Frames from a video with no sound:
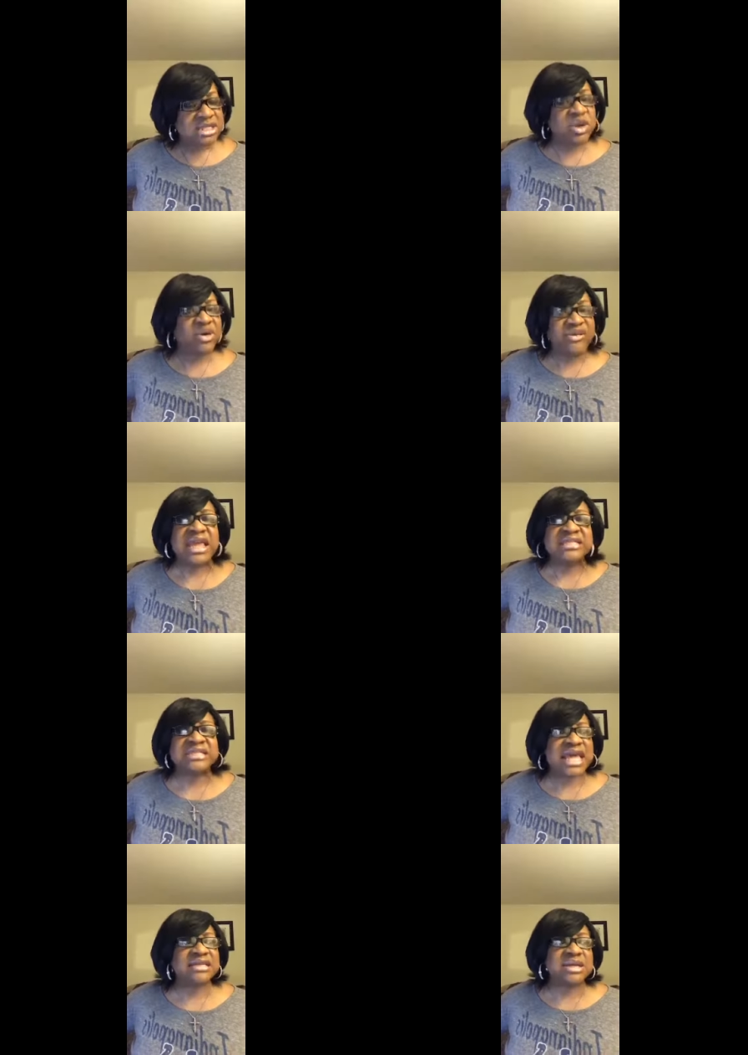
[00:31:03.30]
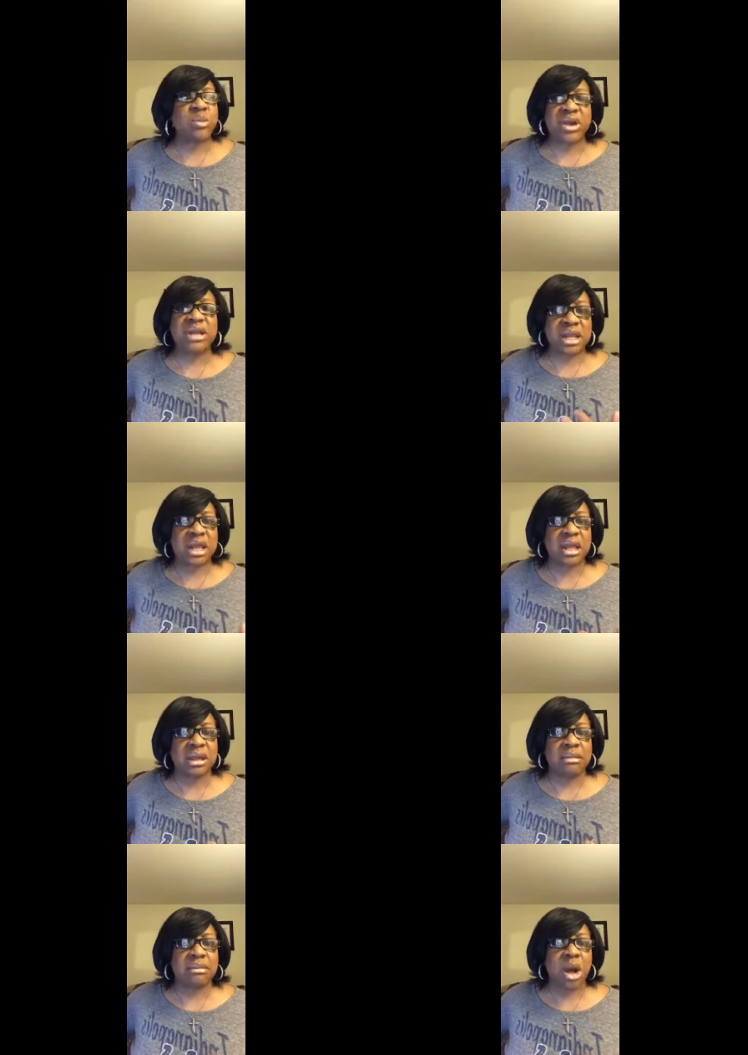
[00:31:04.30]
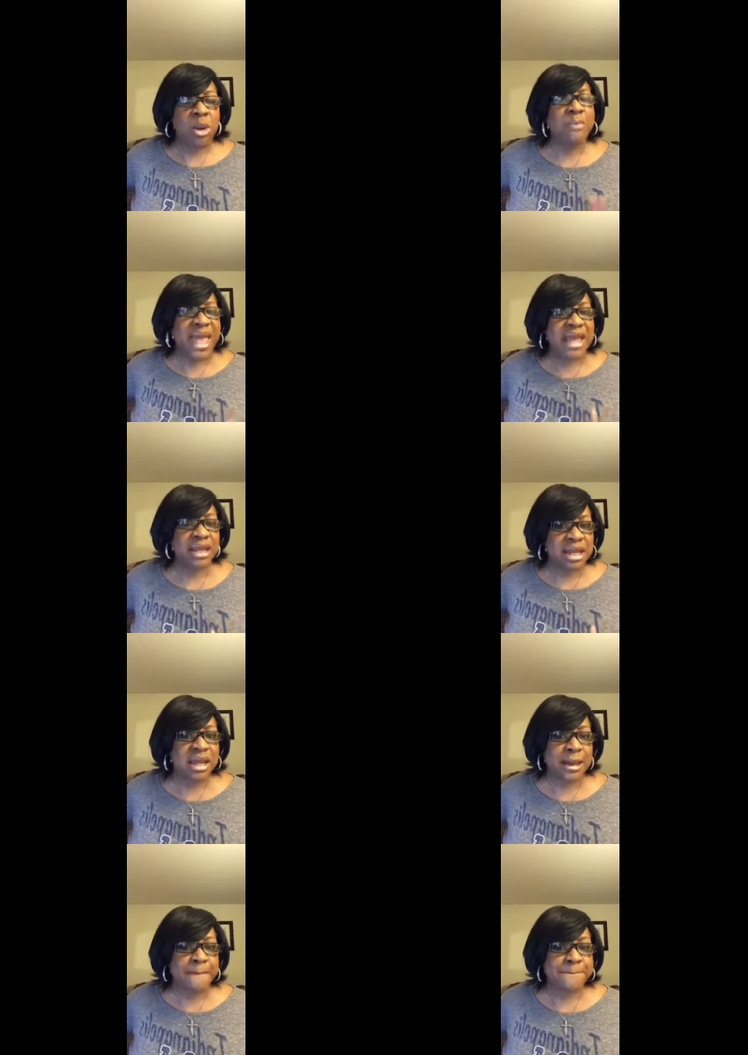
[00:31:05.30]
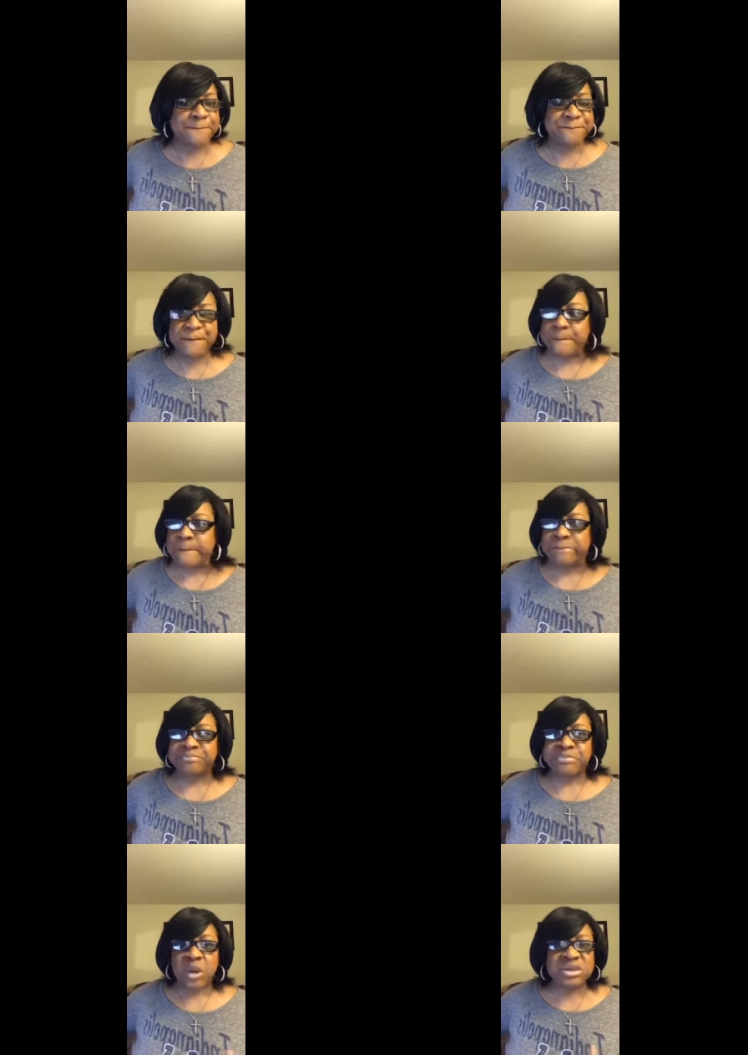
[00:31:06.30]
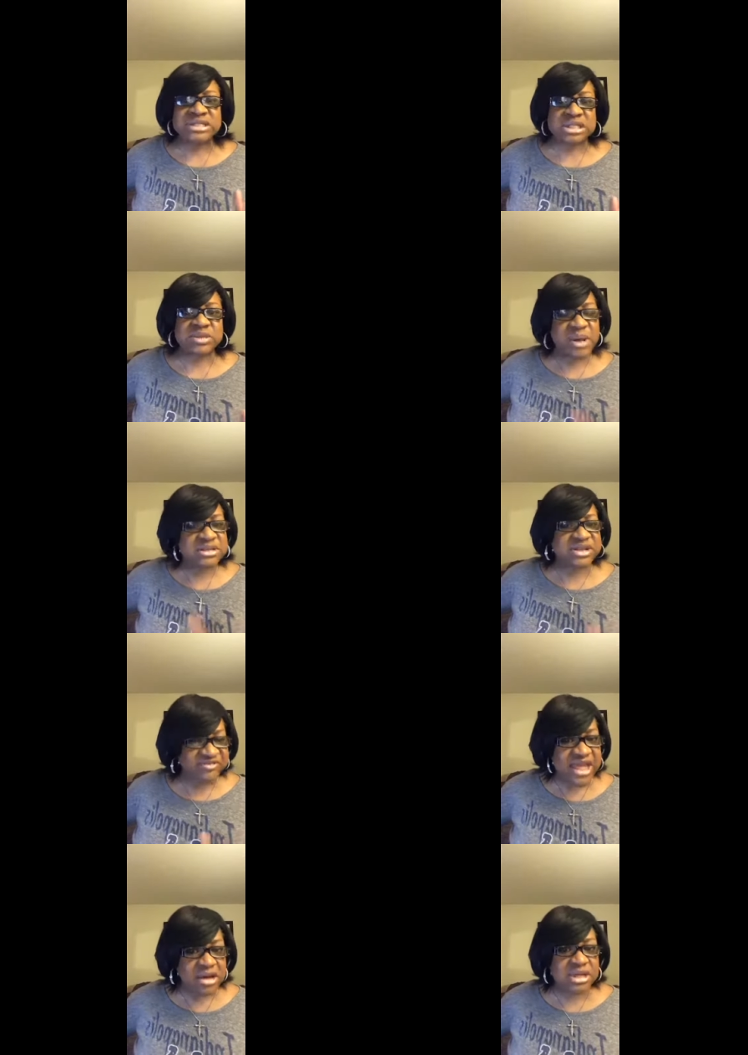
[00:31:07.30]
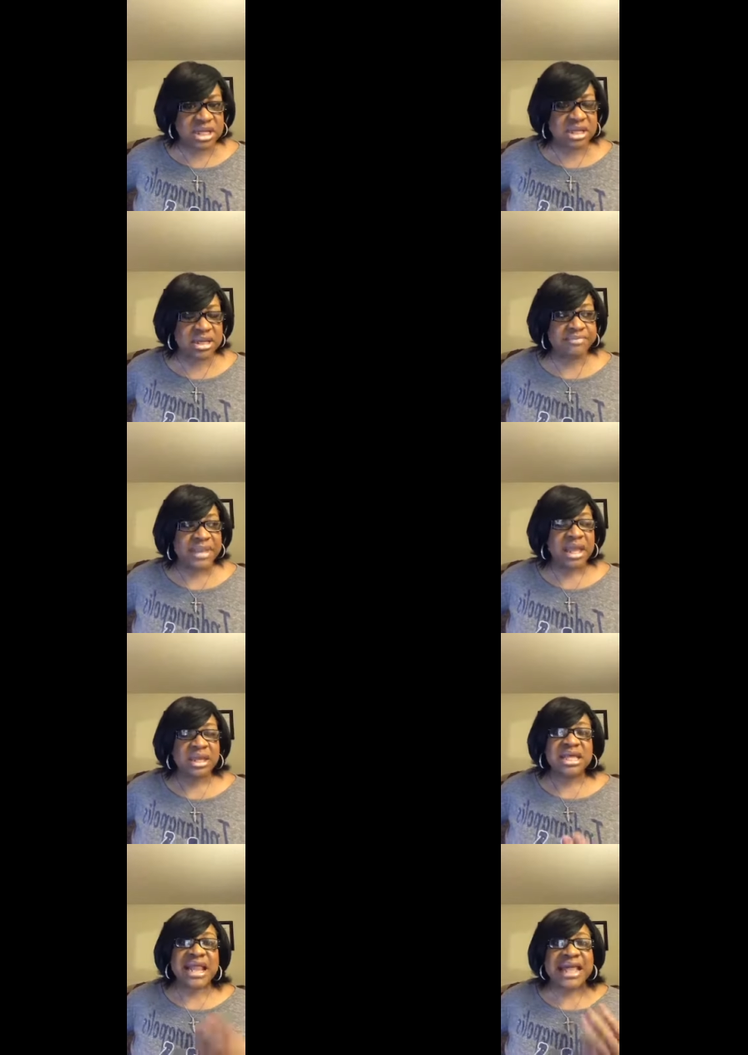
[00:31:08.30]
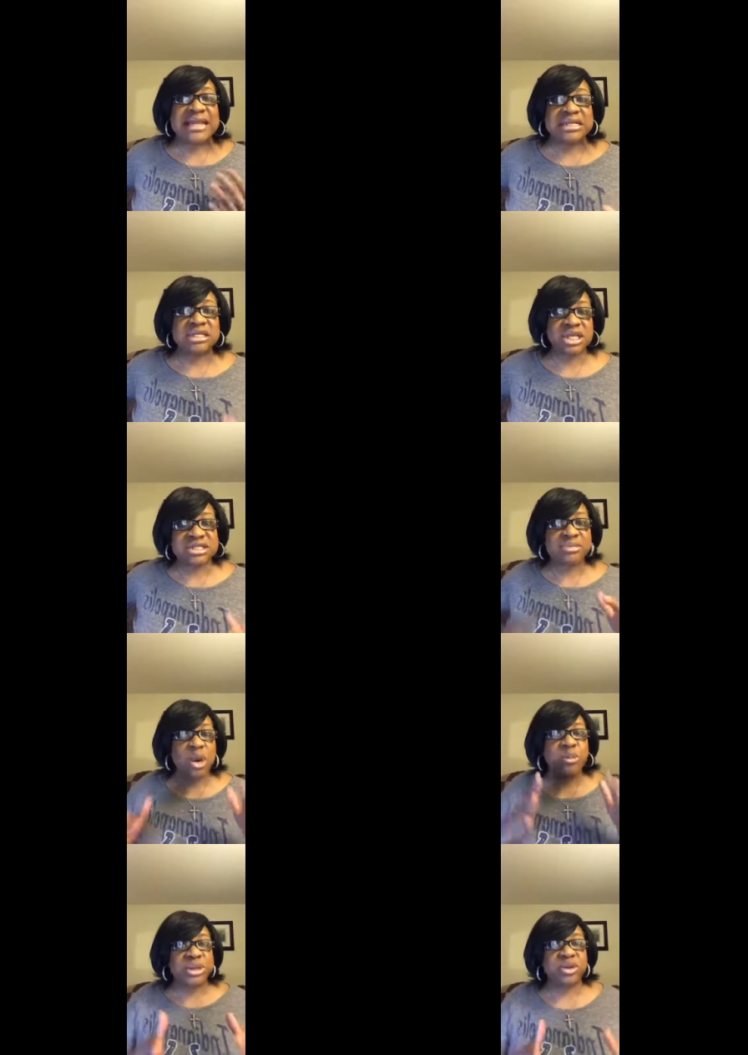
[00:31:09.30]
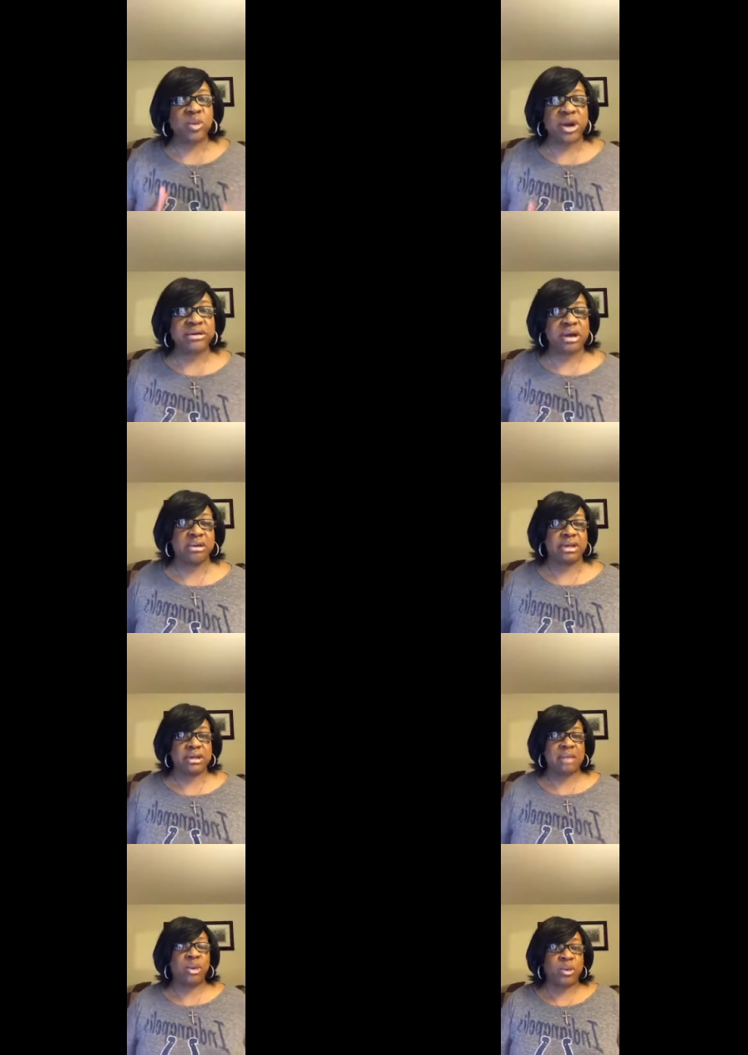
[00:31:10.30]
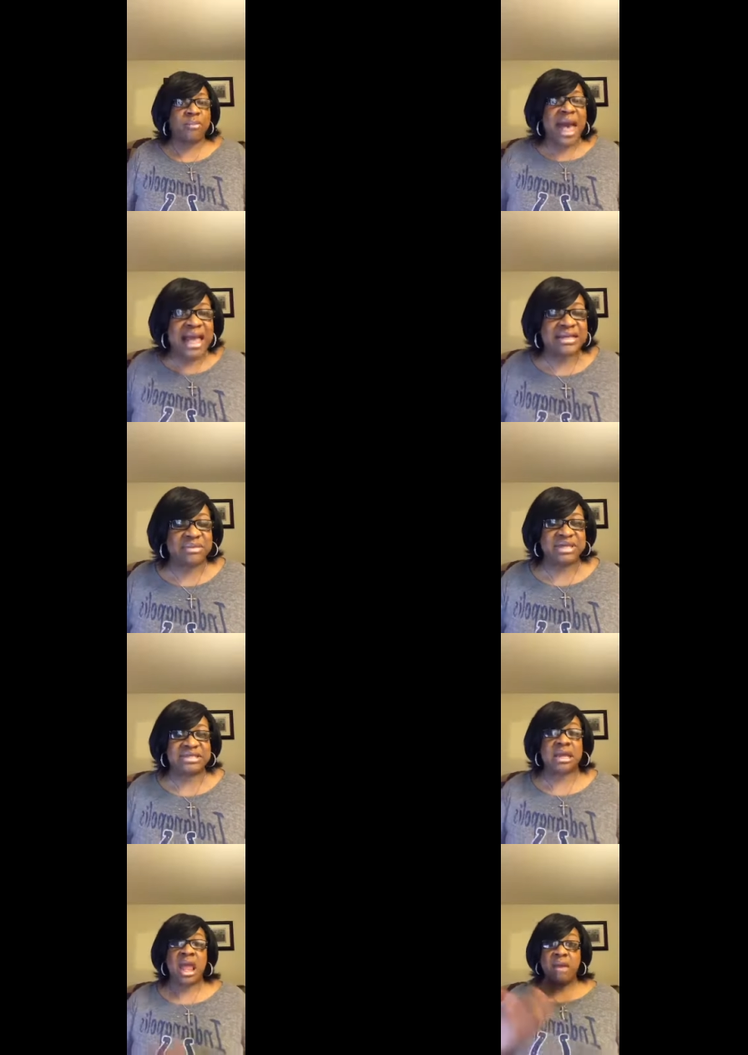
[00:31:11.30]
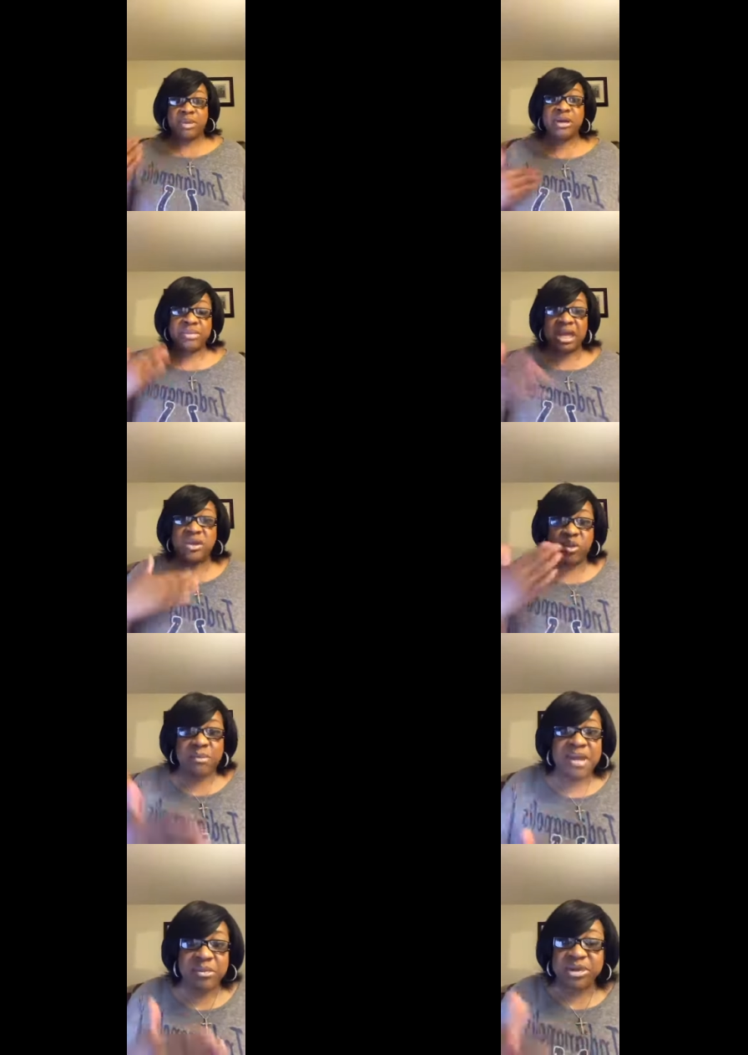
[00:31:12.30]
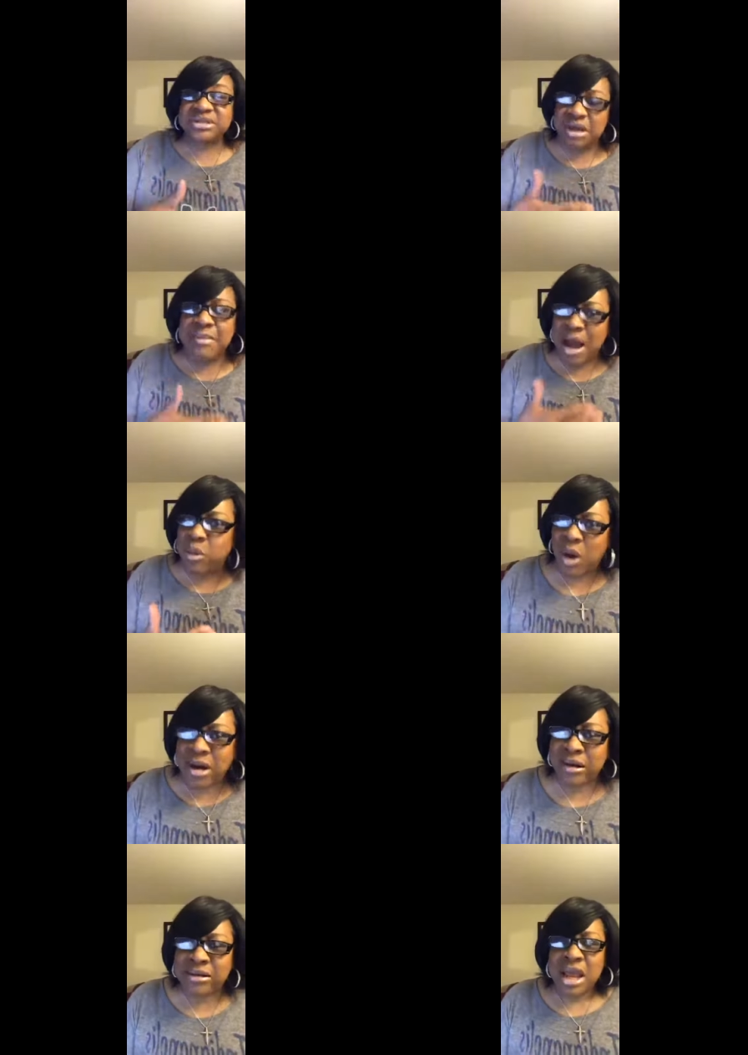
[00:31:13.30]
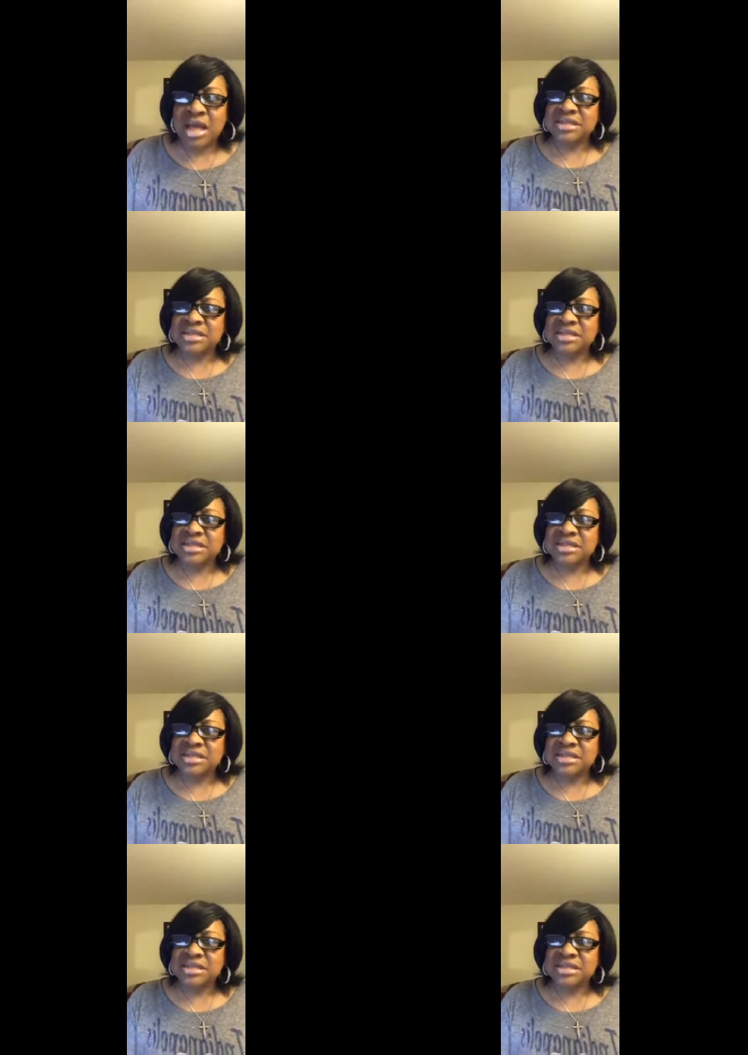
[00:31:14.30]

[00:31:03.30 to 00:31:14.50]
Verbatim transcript: So if he said somewhere that obeying him was supposed to feel good, then I need to, because I'm going to put the word on it. I'm going to remind him. He said, put me in remembrance of my word.